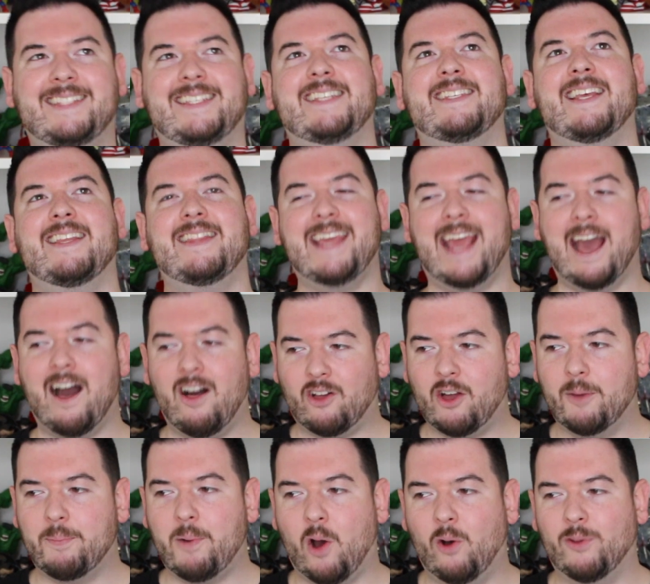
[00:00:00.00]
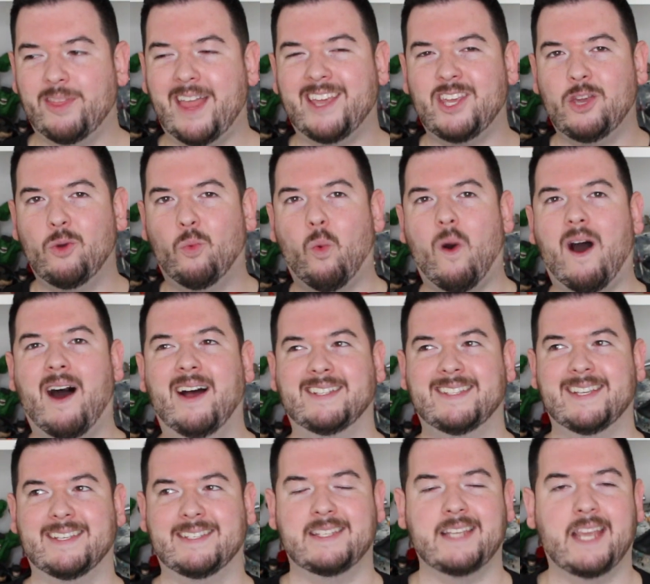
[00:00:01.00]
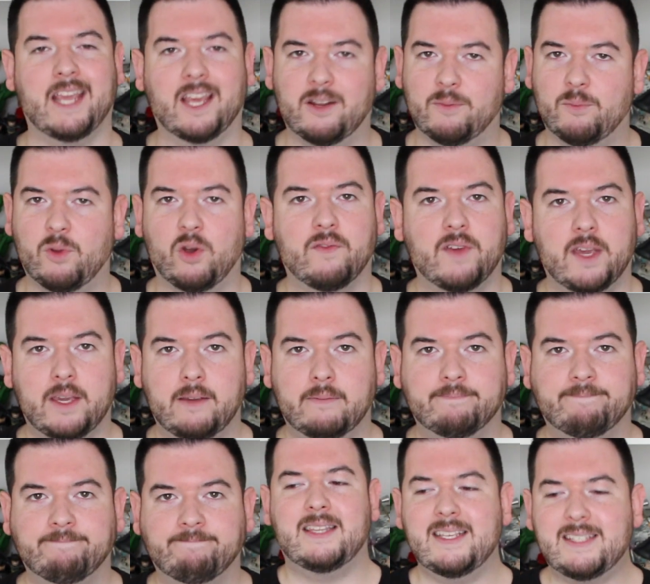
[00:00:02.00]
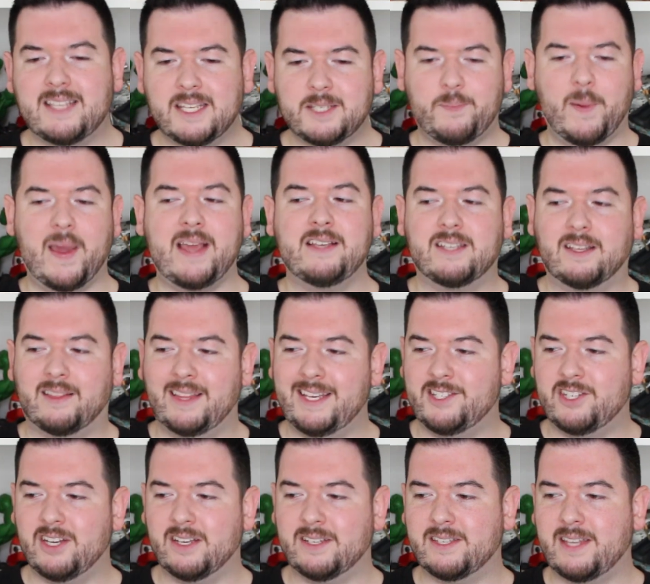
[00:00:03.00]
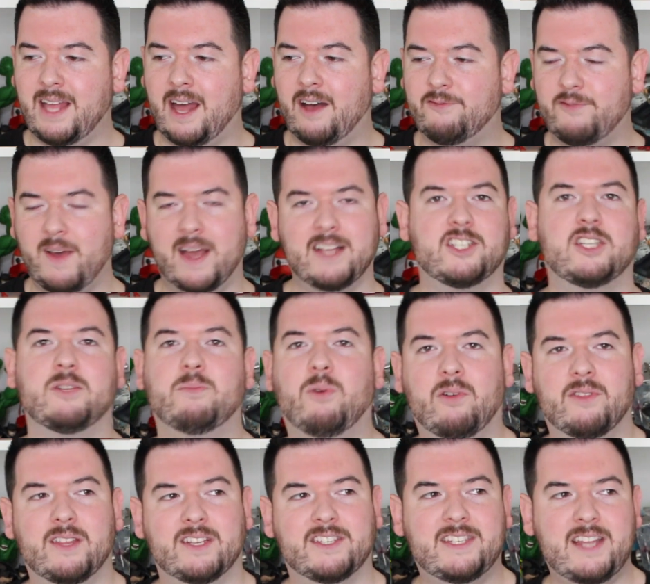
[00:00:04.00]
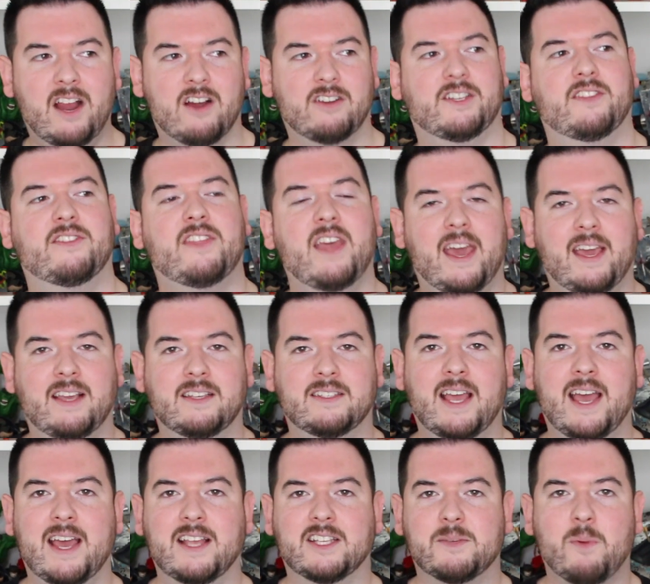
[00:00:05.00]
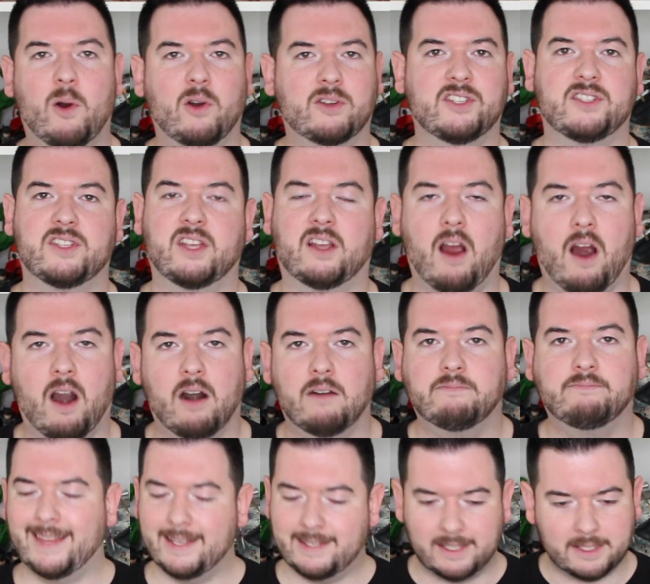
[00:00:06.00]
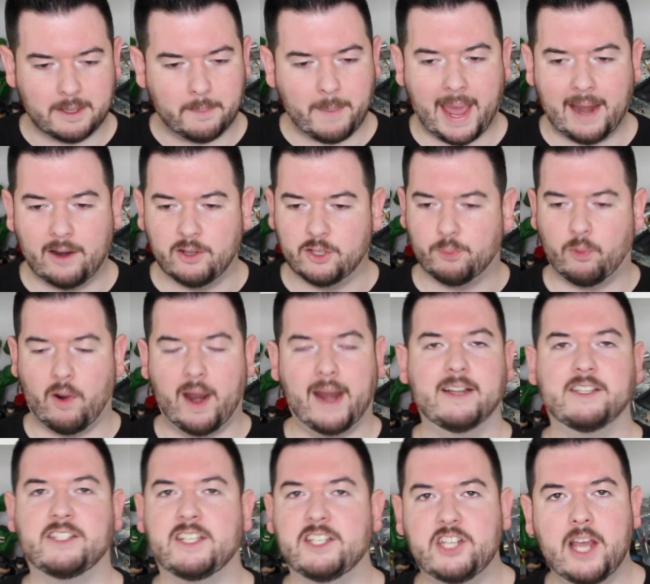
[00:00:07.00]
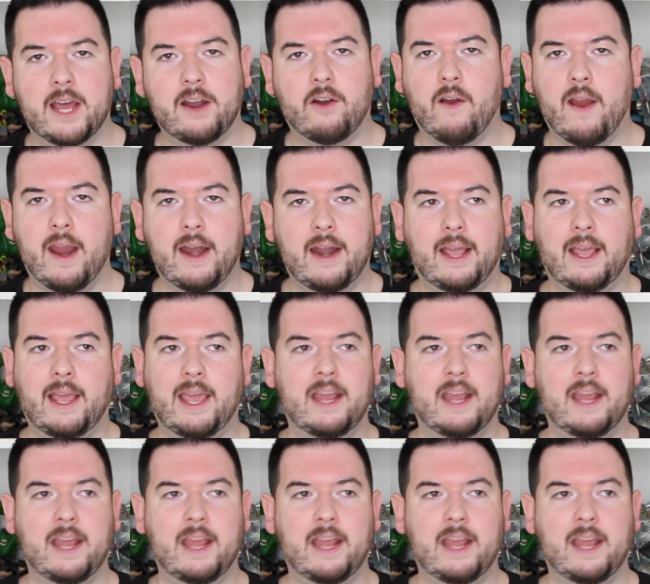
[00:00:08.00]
This isn't the Al Capone that you want to see in a movie. This is basically just a vegetable that stares at things and smokes a cigar. This is a man whose brain is degenerating.